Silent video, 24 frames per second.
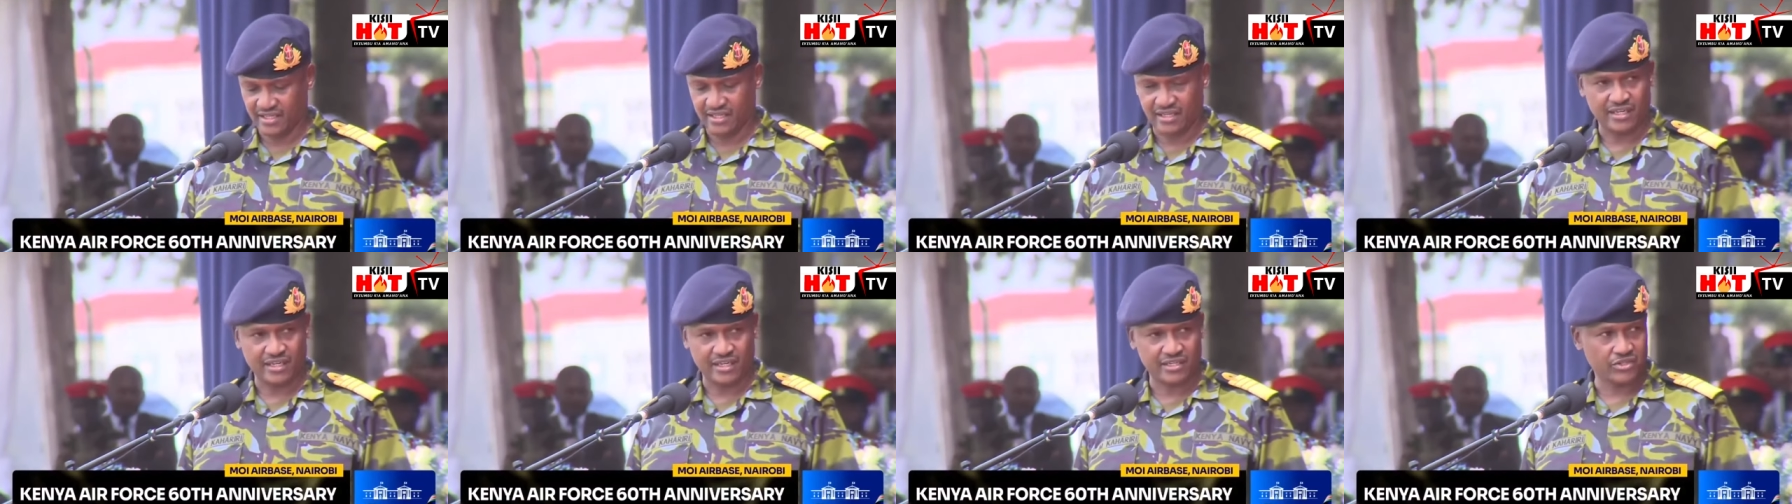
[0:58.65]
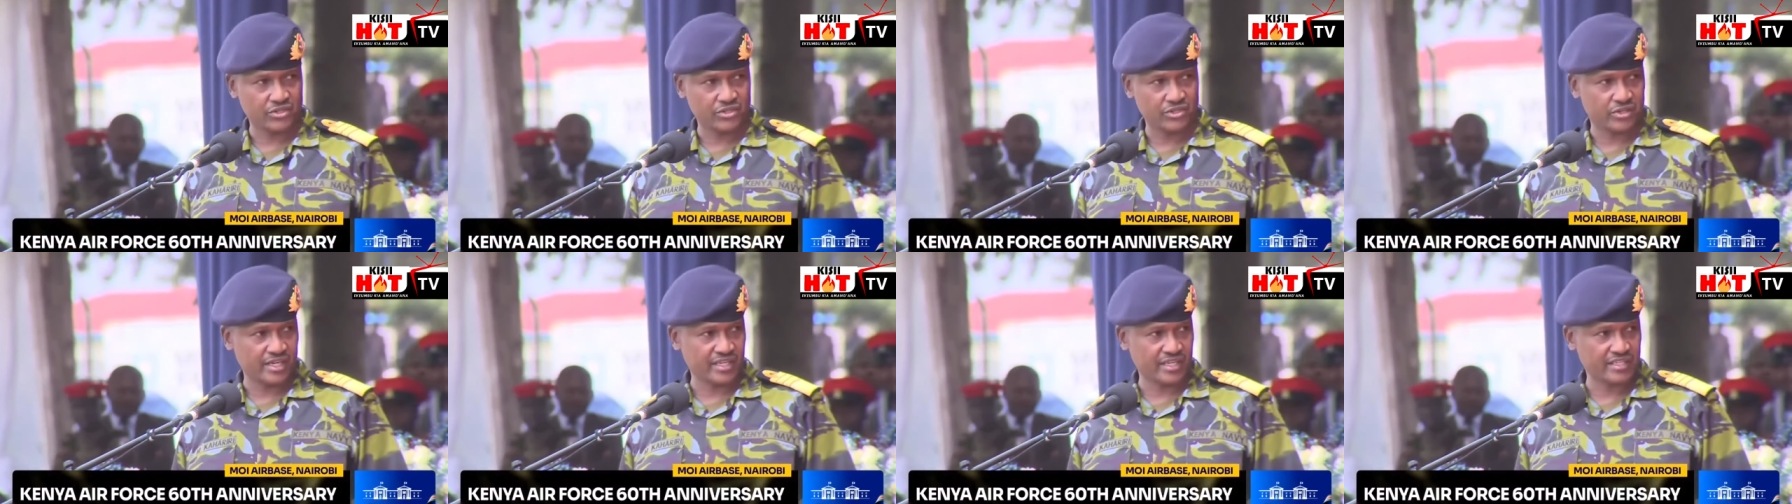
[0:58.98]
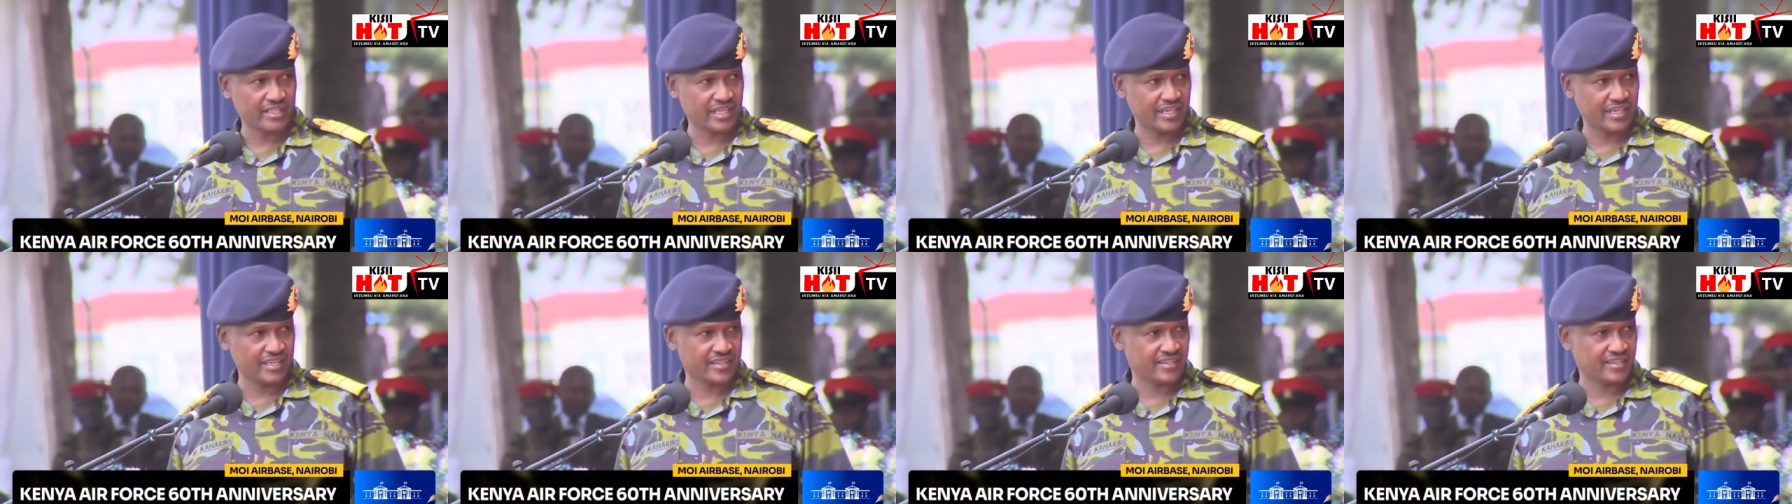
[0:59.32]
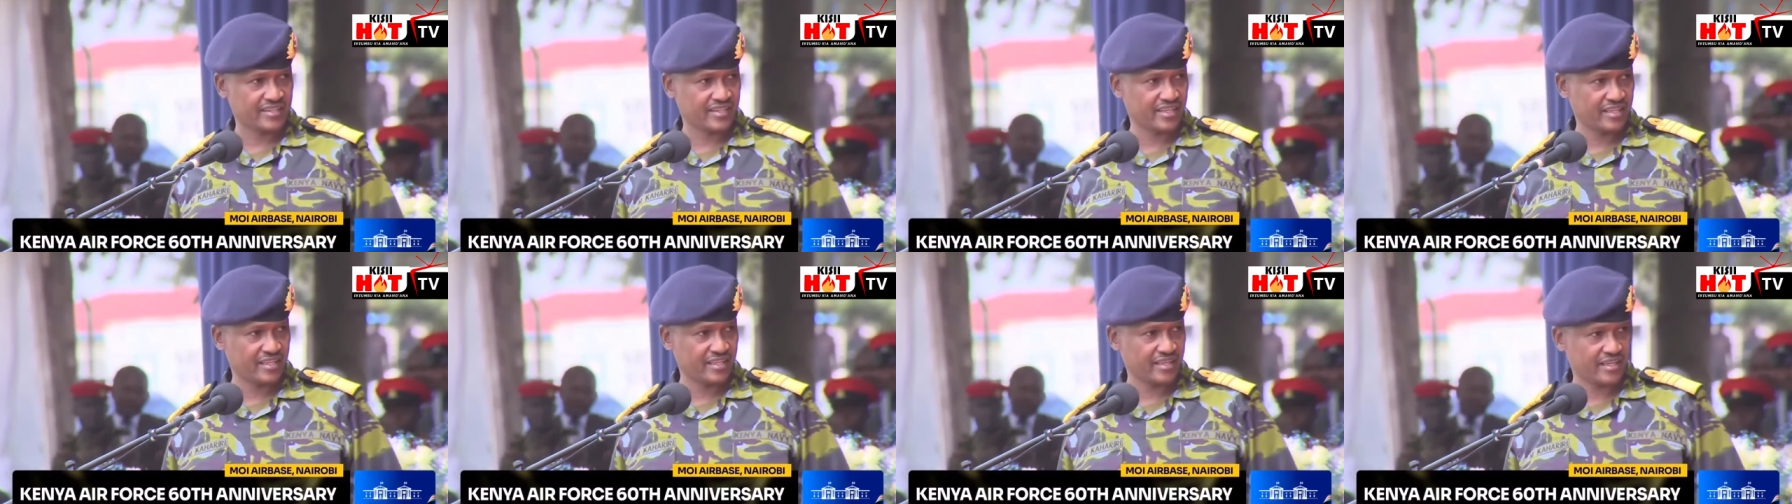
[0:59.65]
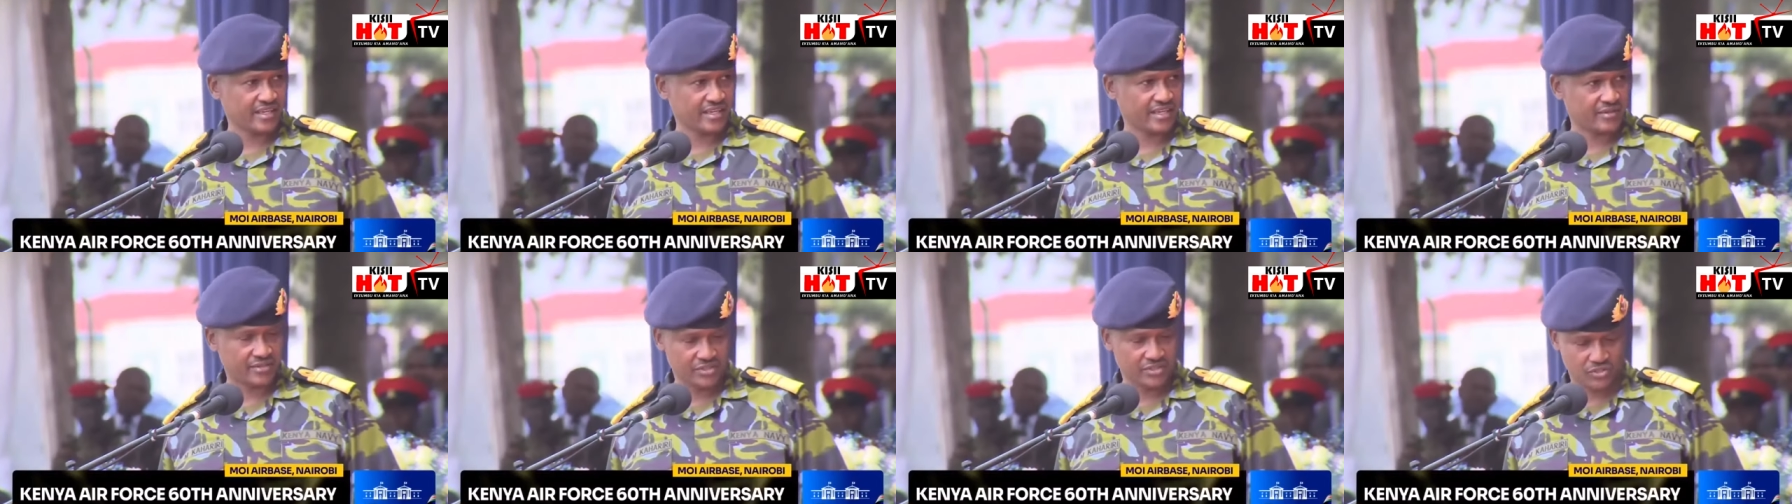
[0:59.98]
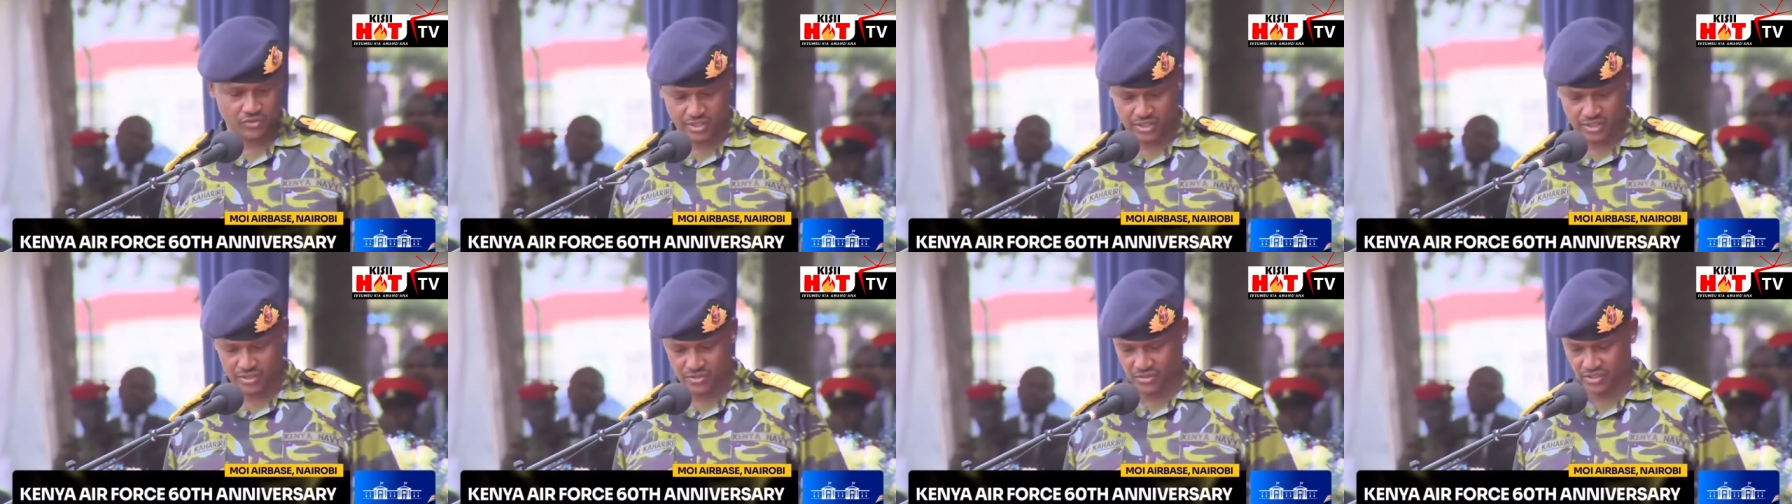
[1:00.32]
And Your Excellency, I want to
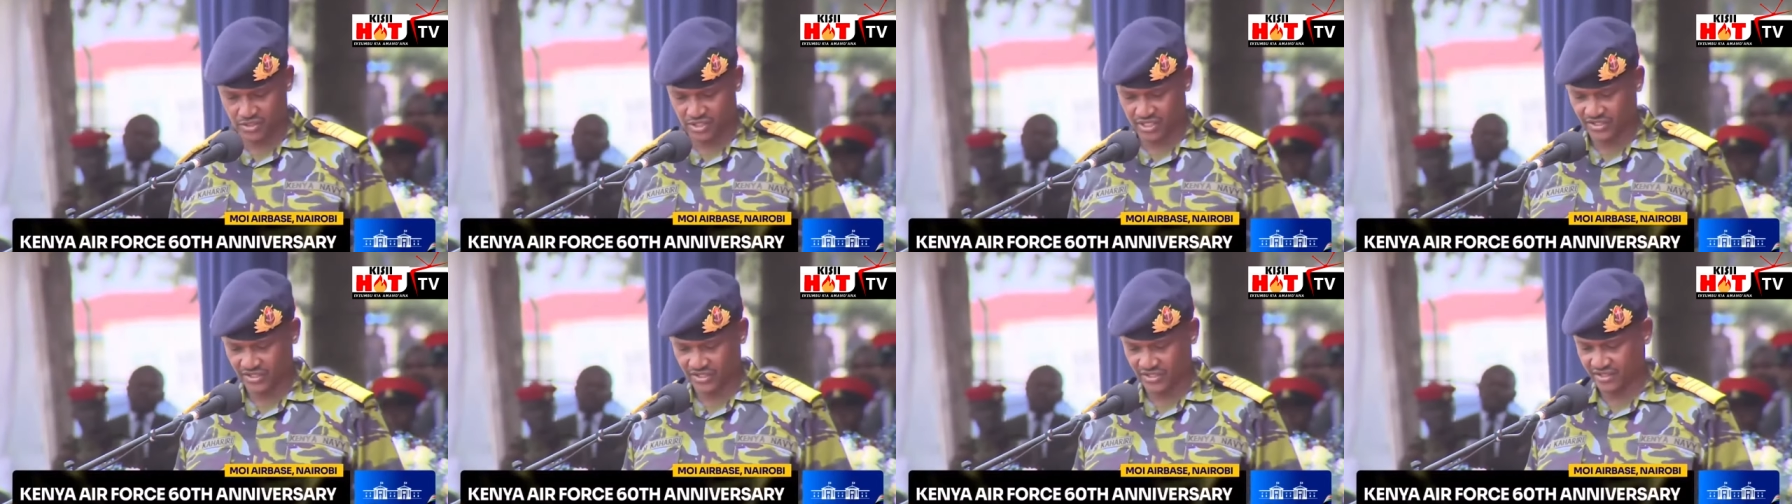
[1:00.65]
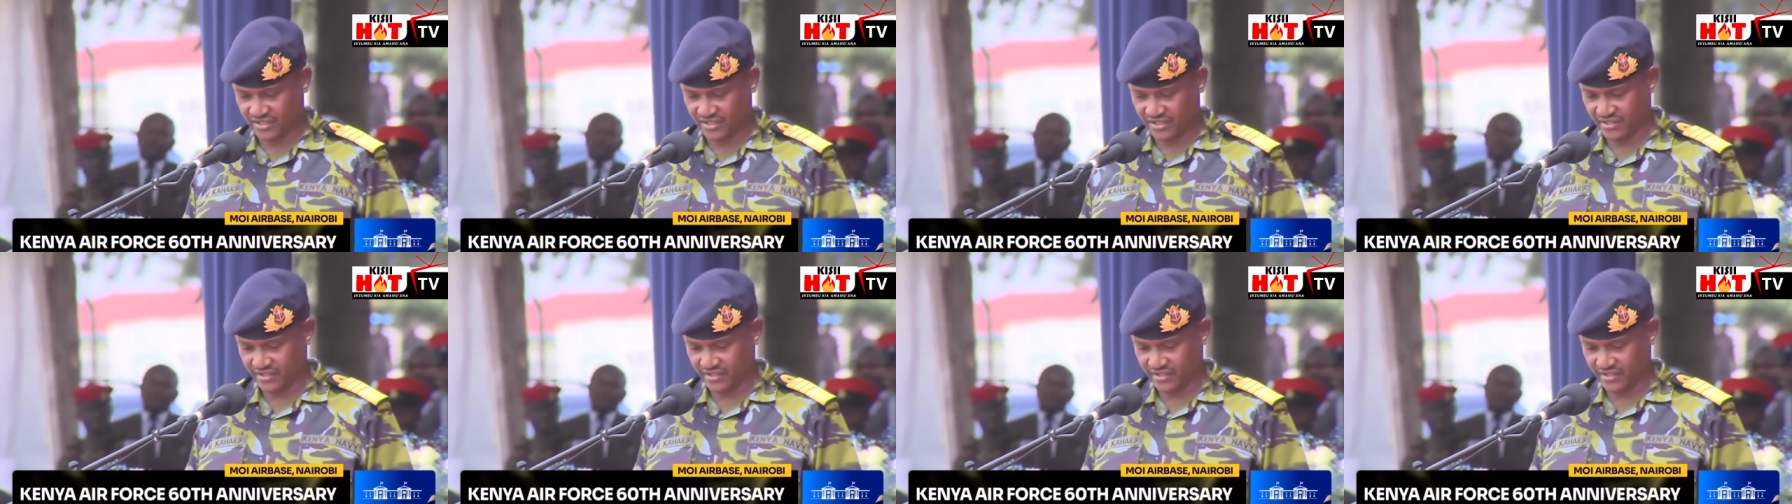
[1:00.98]
acknowledge